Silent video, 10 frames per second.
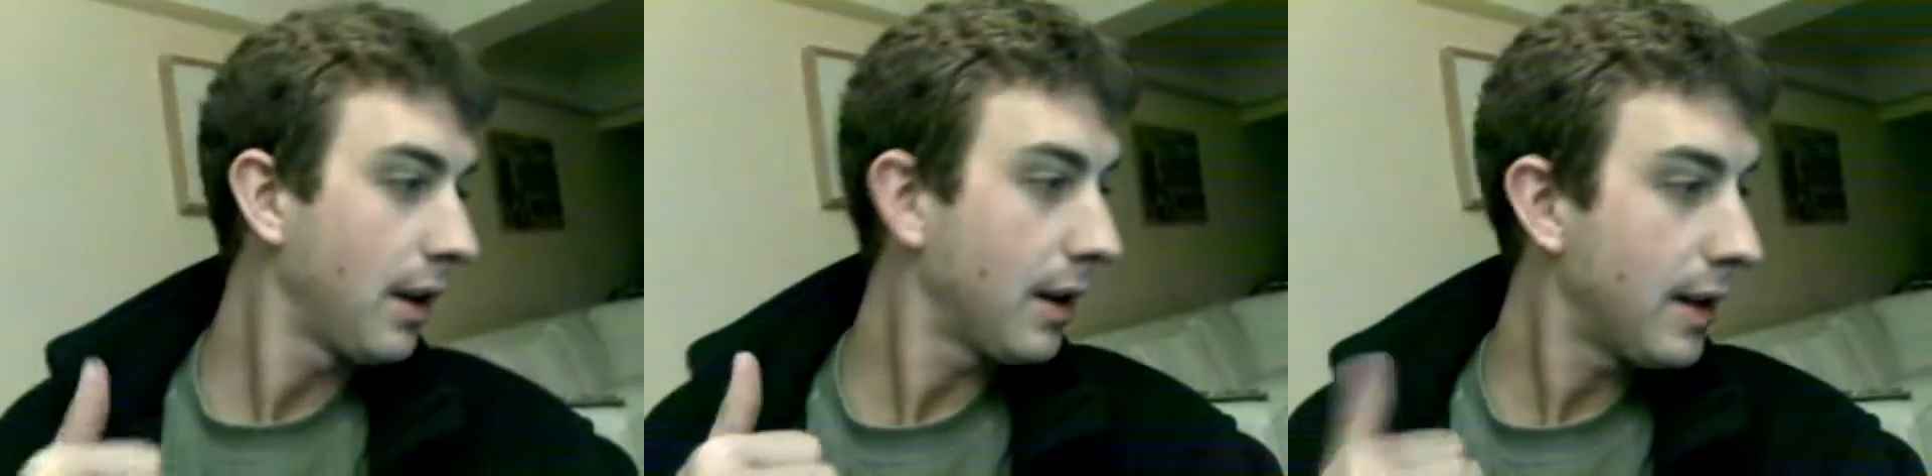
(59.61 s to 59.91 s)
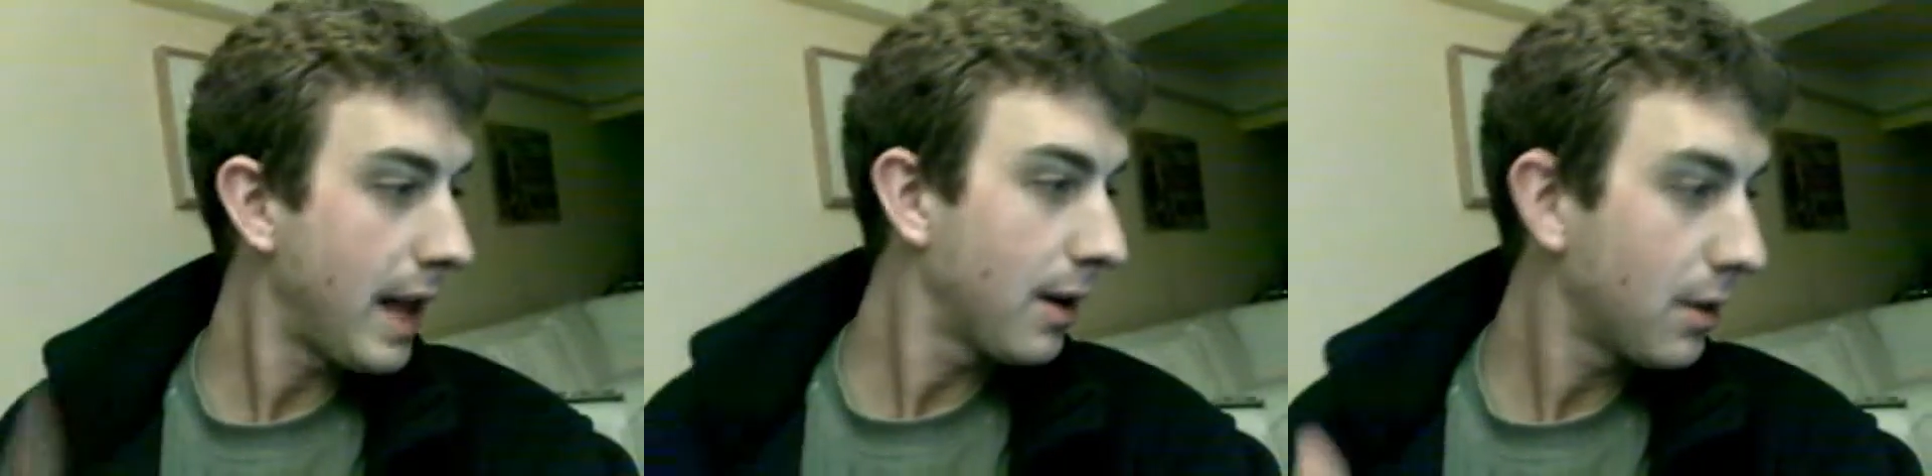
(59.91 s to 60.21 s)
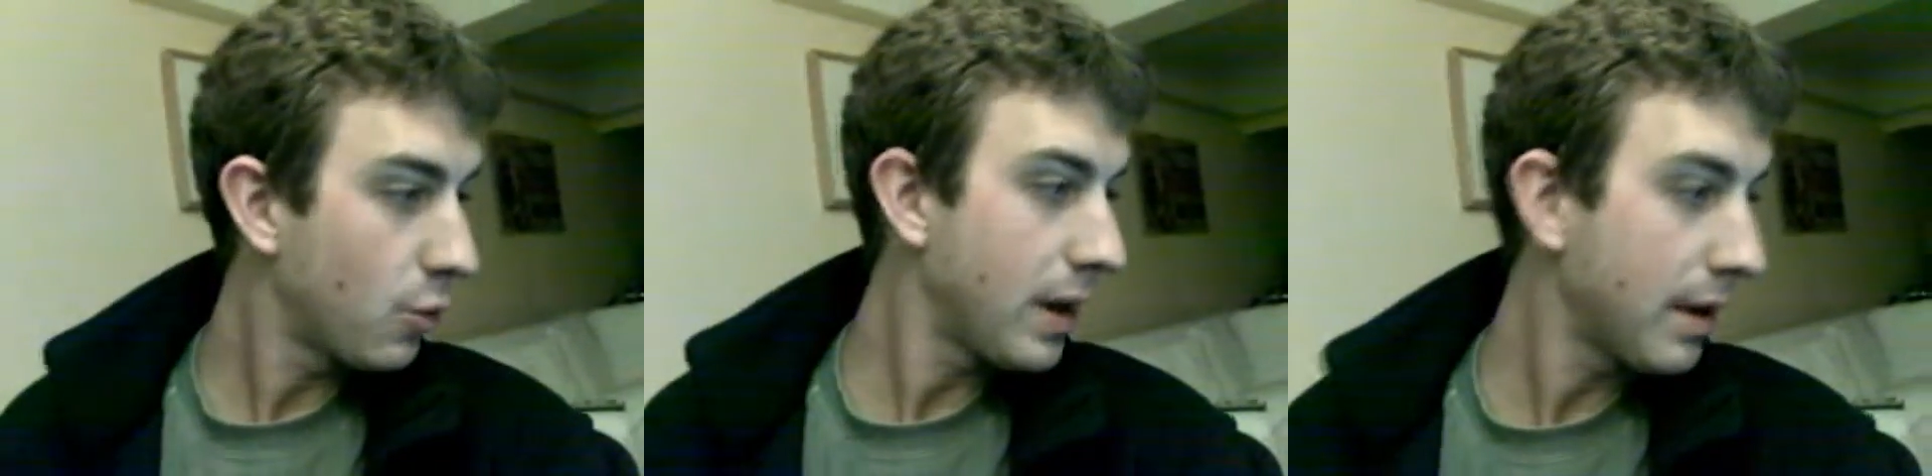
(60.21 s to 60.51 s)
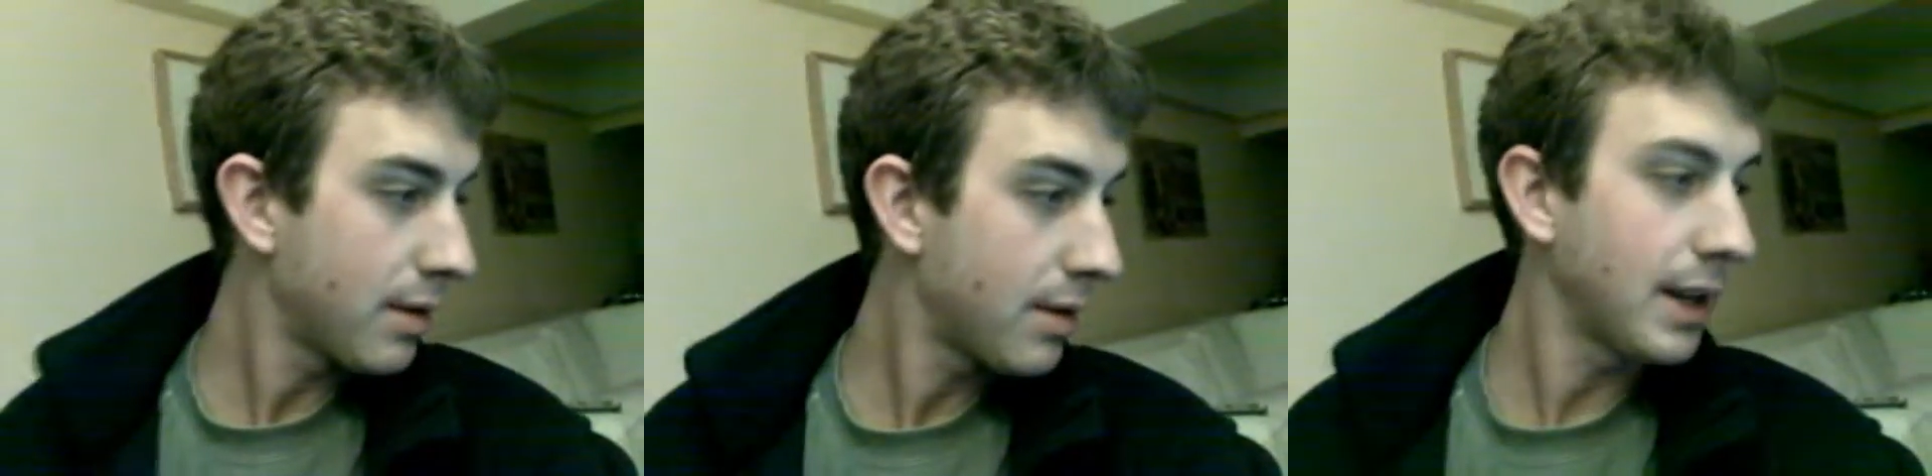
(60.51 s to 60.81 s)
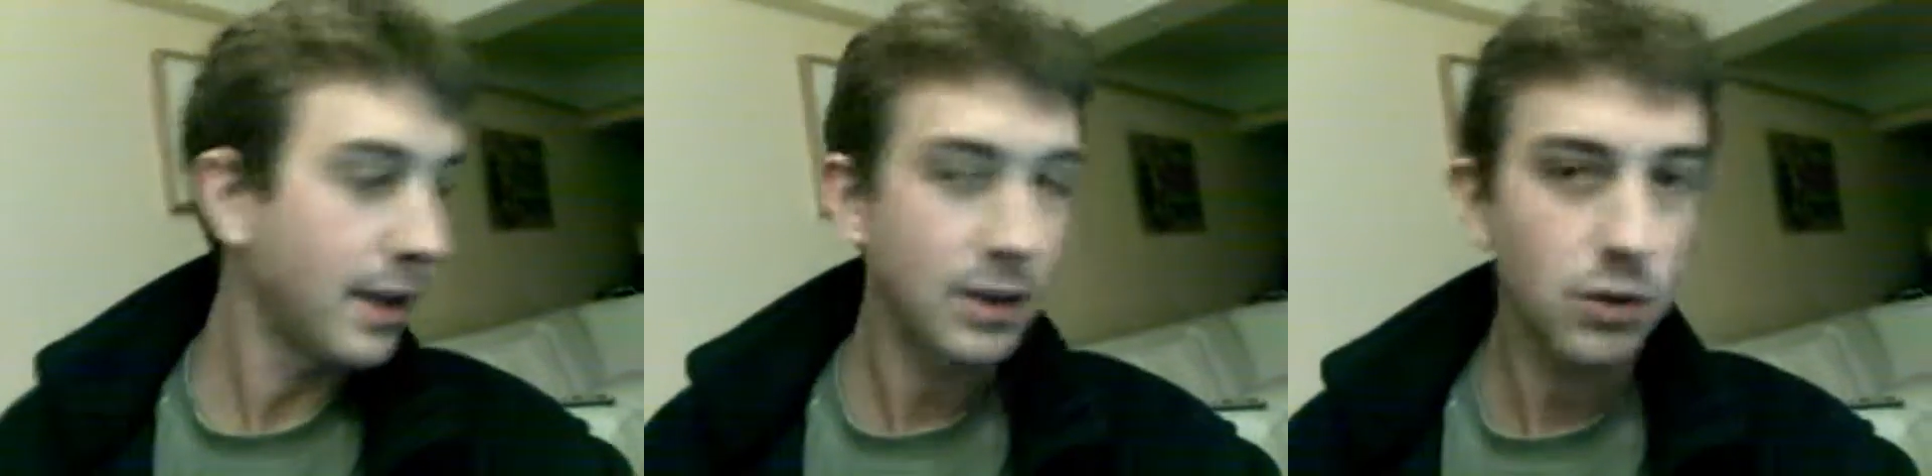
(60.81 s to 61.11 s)
in length, width,
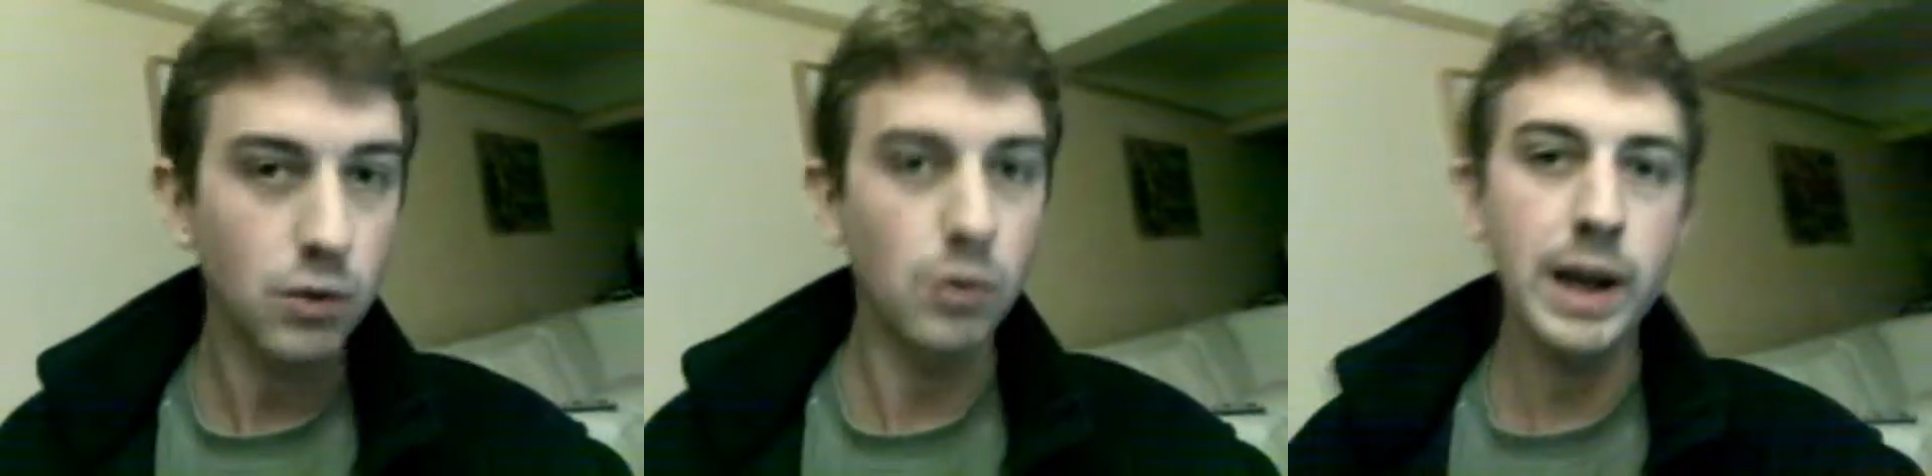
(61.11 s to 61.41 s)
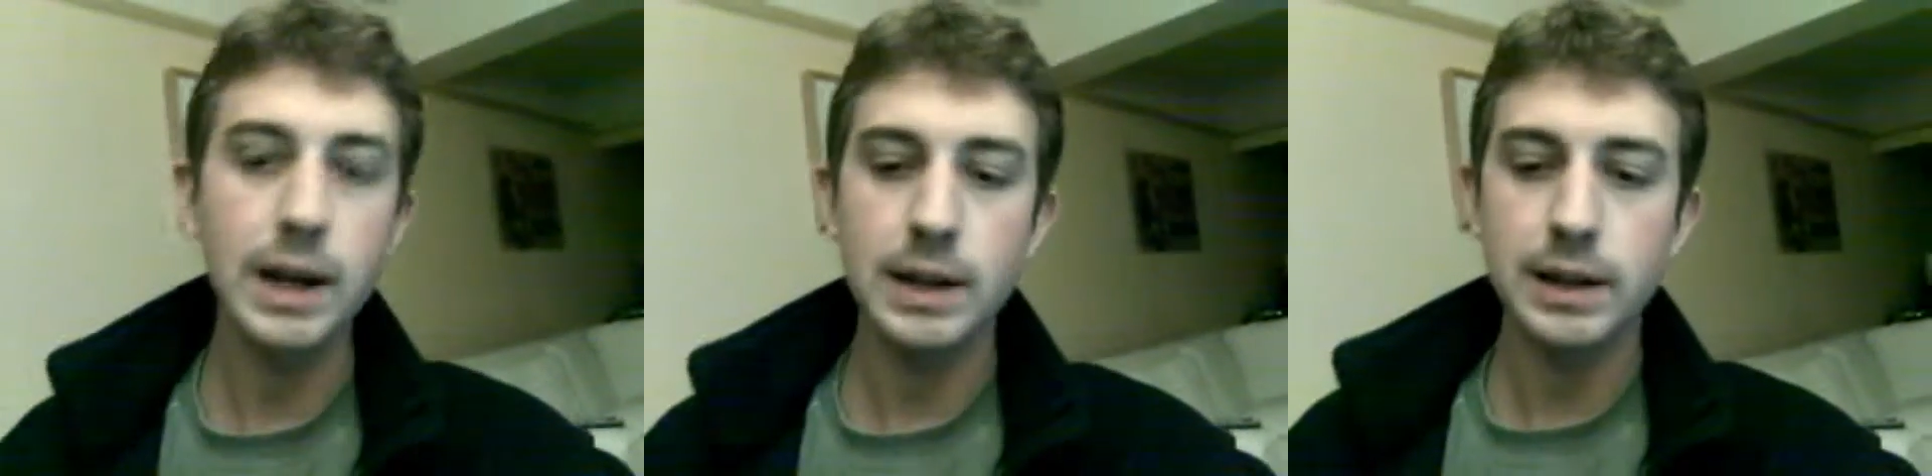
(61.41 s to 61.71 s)
thickness, or weight.